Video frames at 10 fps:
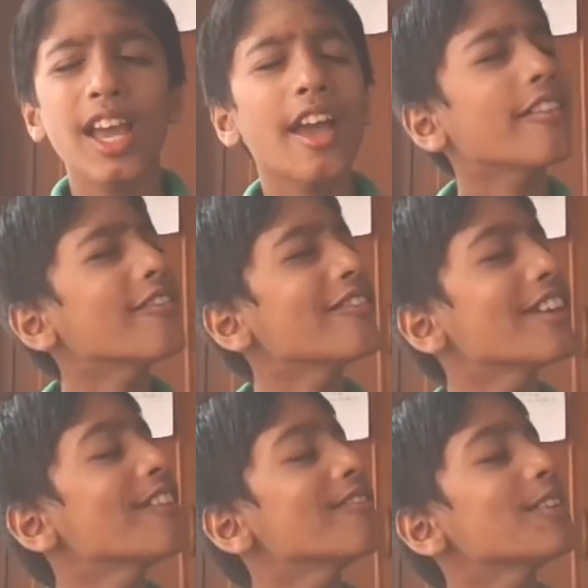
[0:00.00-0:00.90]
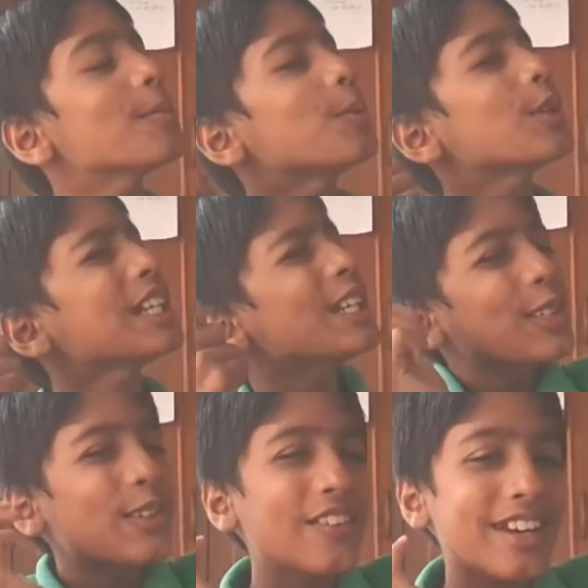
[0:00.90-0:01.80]
and when we put it
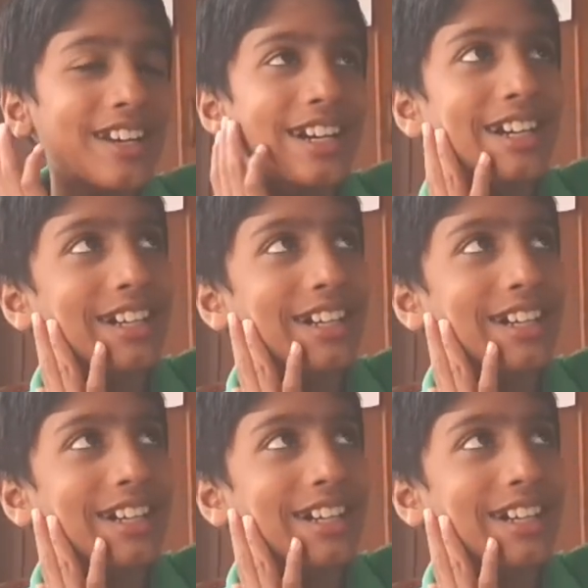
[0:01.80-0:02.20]
into our